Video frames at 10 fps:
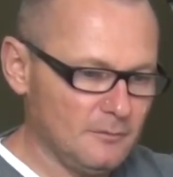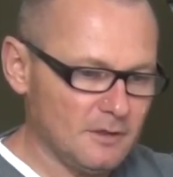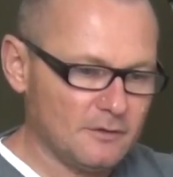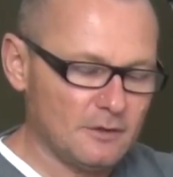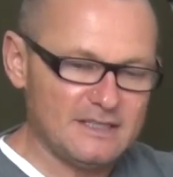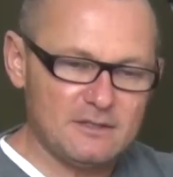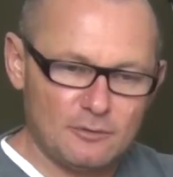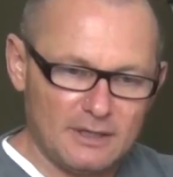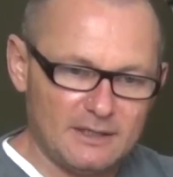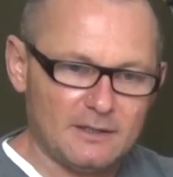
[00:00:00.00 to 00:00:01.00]
So let's
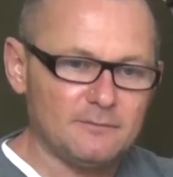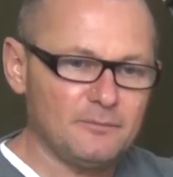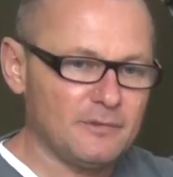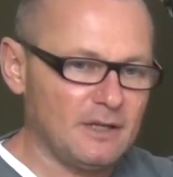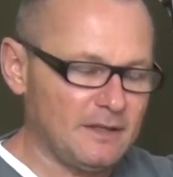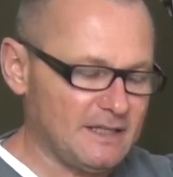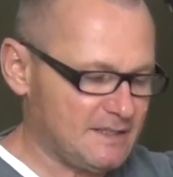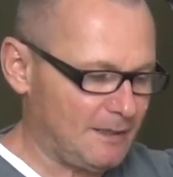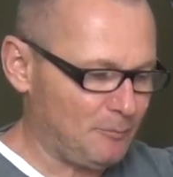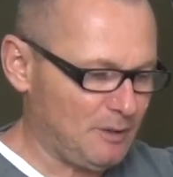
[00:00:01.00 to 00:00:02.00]
correct that, and that's
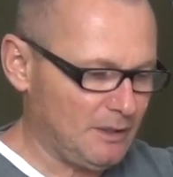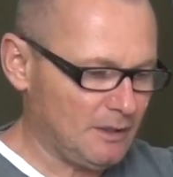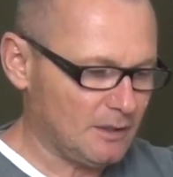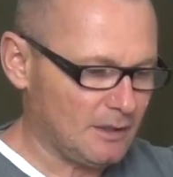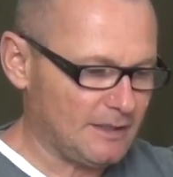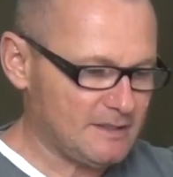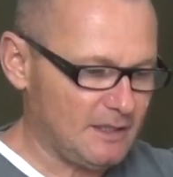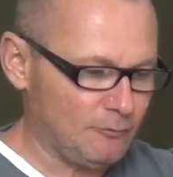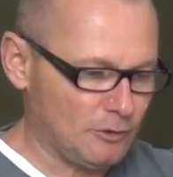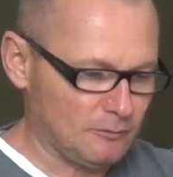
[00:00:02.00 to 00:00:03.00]
that B. And let's say
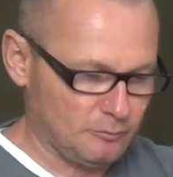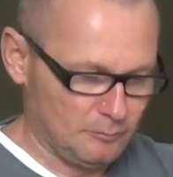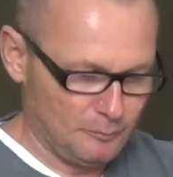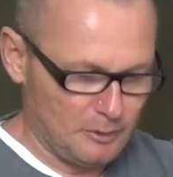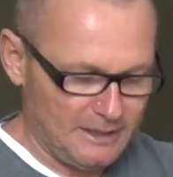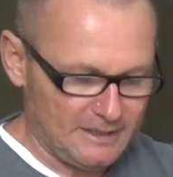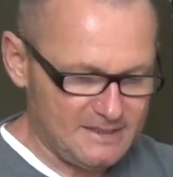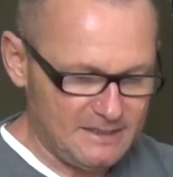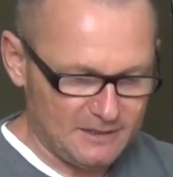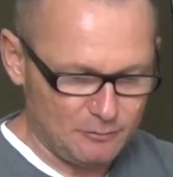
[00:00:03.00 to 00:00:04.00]
we'll play that
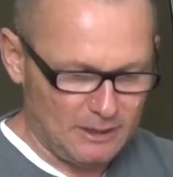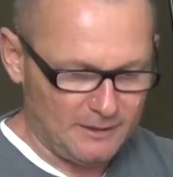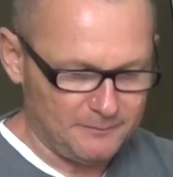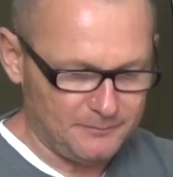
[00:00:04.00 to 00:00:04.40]
C as well.